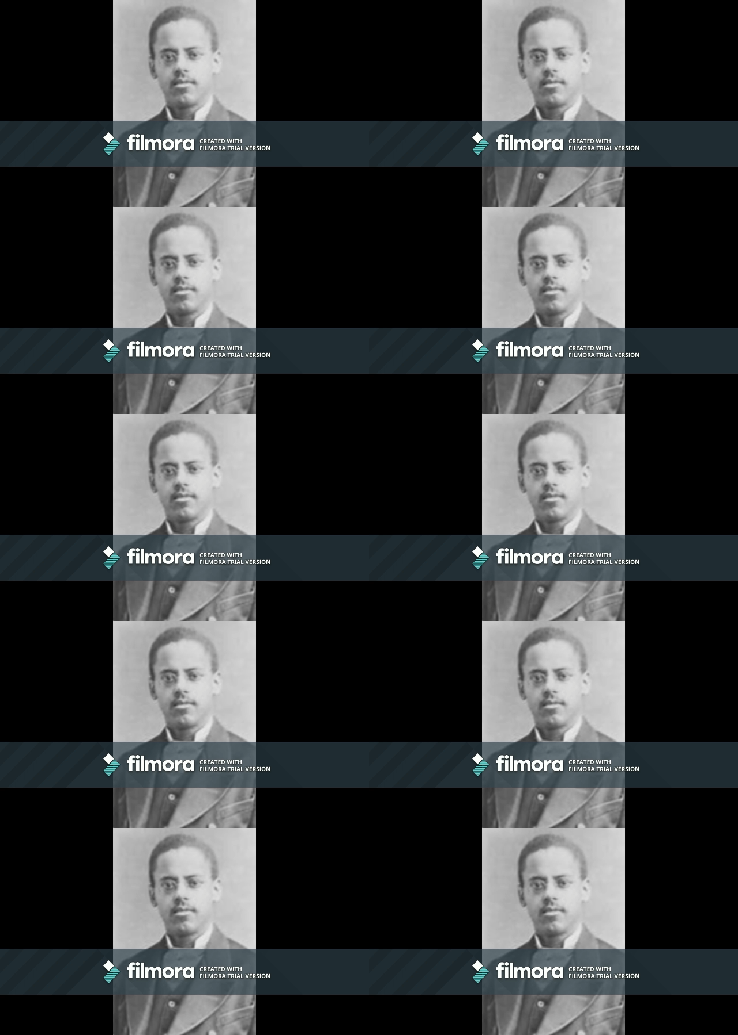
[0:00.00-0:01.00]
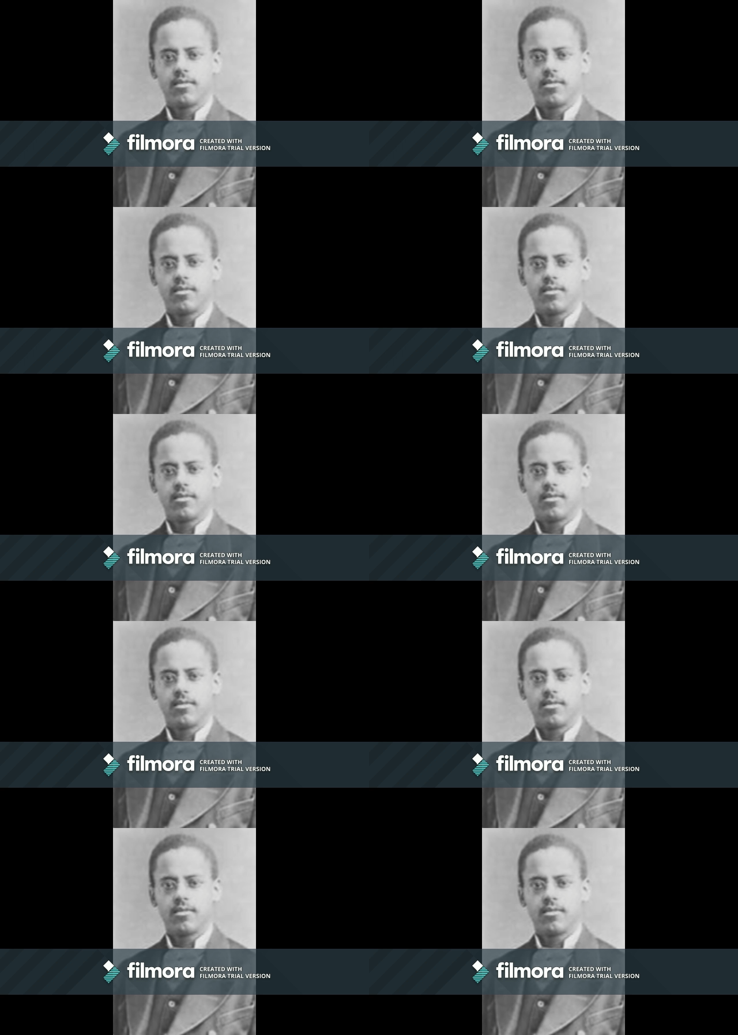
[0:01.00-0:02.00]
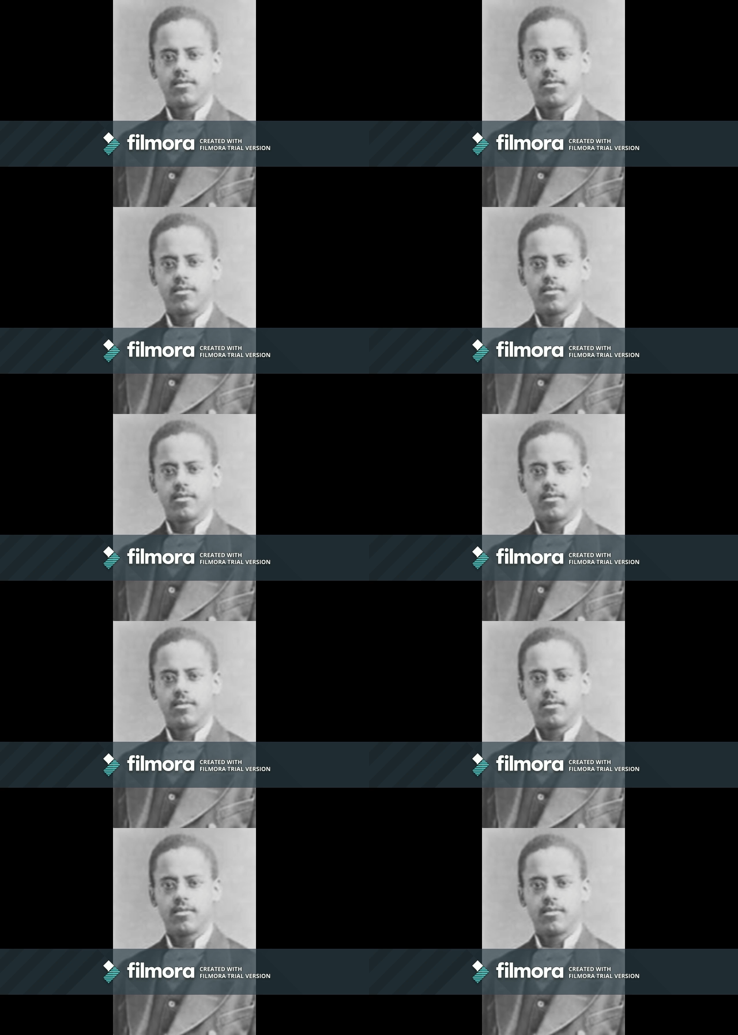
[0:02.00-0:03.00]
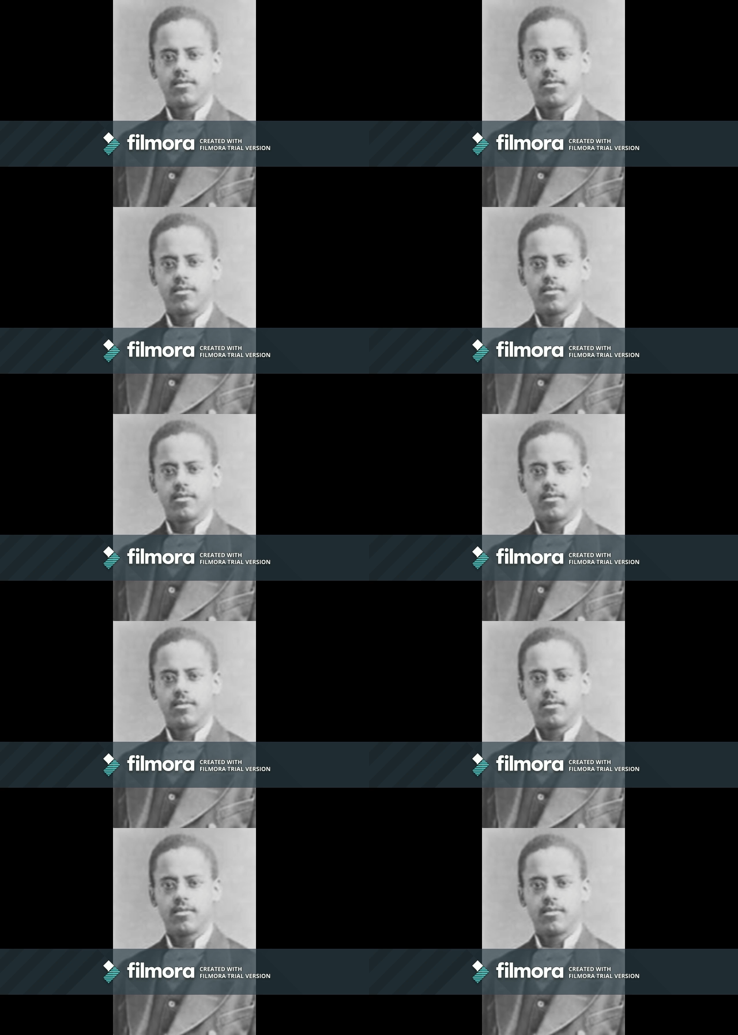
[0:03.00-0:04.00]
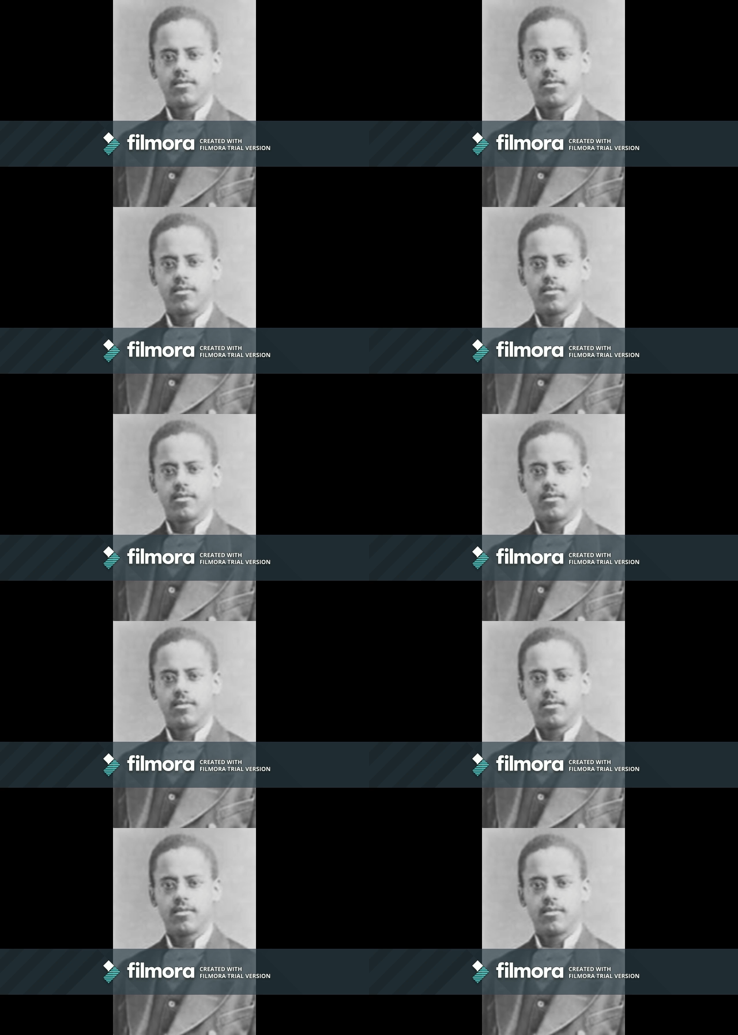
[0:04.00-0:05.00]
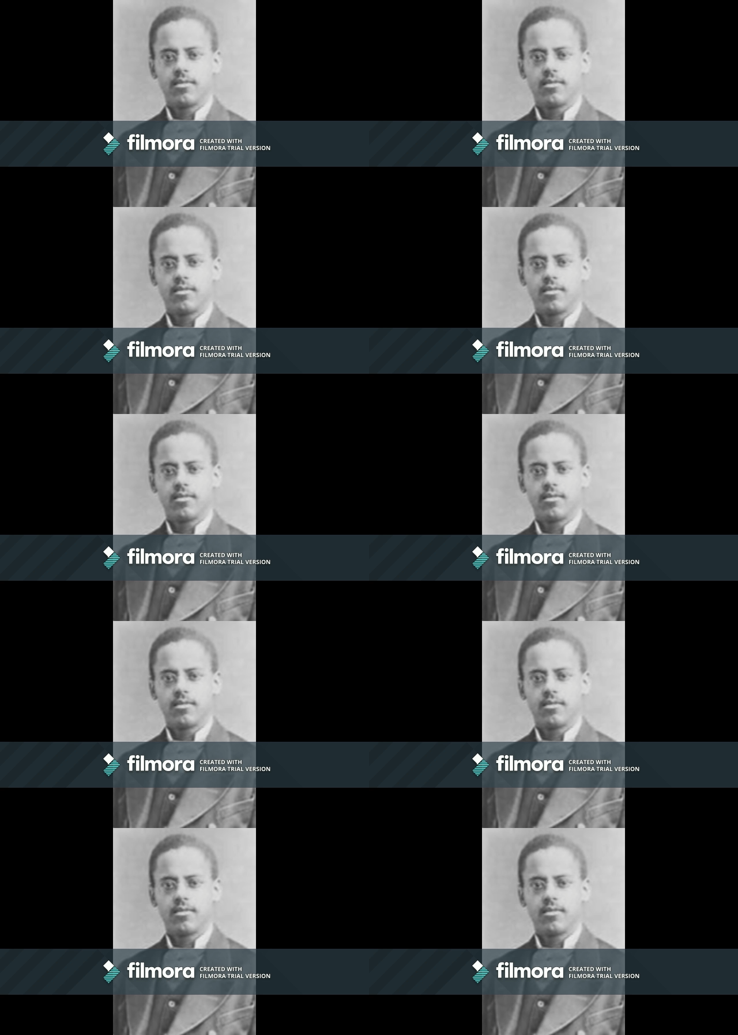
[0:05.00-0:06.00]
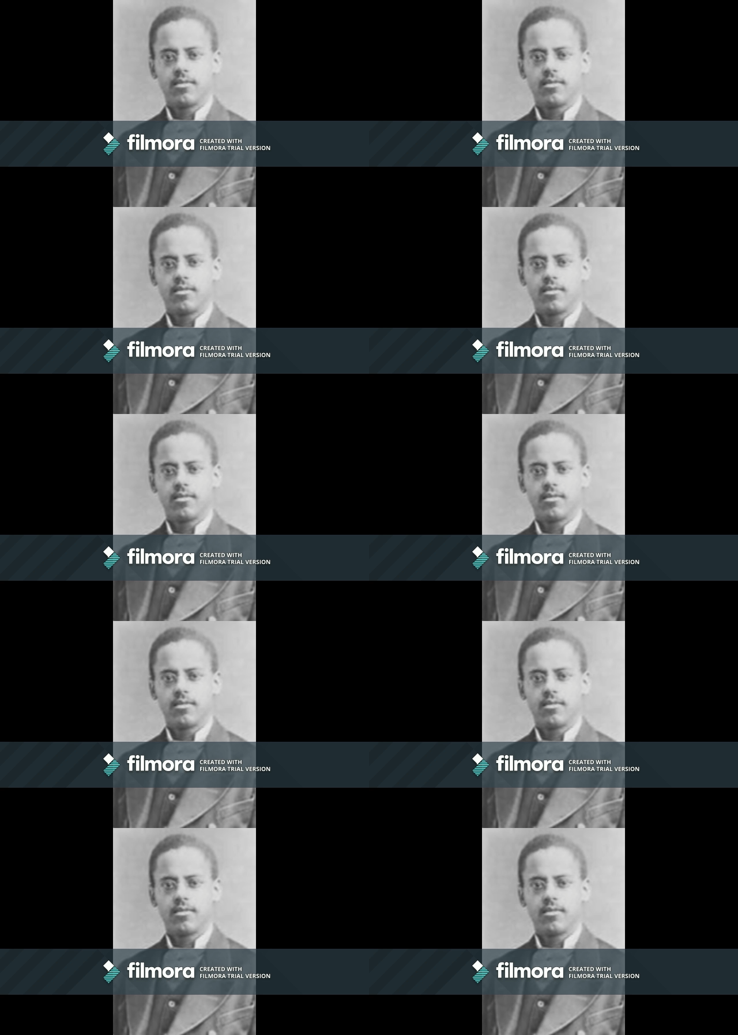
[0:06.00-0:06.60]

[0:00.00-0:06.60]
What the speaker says: This is a still picture; no speech is visible.